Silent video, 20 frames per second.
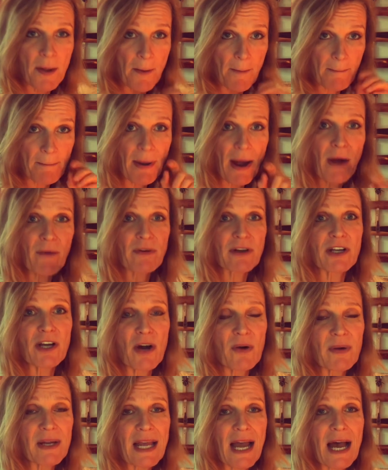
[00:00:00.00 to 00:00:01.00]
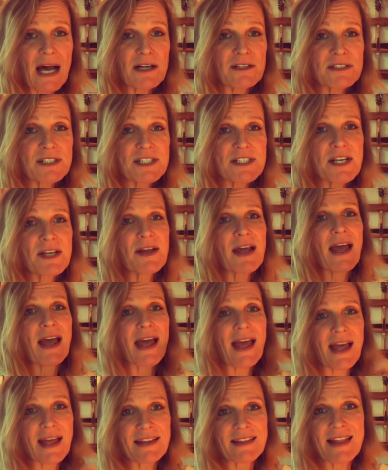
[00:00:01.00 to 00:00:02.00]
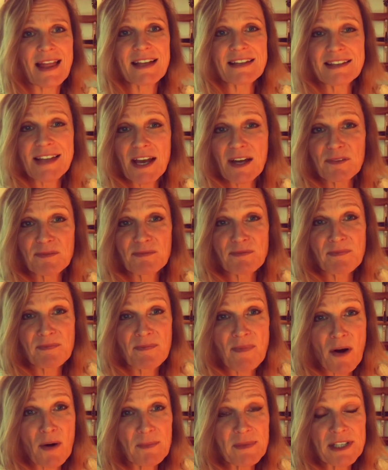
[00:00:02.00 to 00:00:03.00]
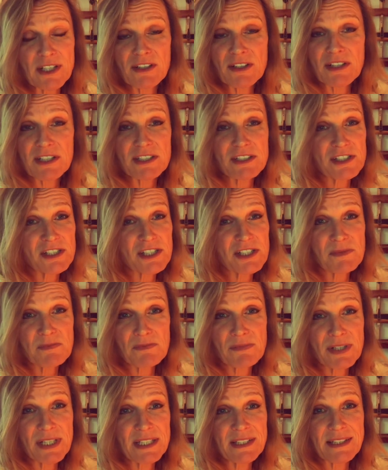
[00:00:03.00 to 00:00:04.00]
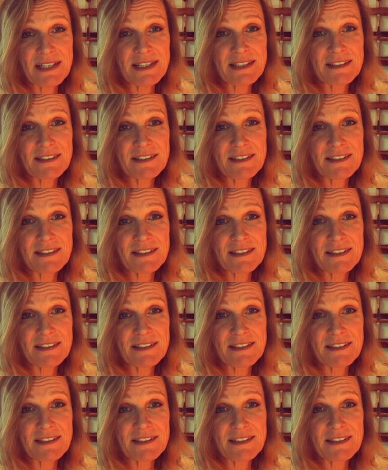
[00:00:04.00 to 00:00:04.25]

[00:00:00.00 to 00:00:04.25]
power going out, and at that moment you can just breathe in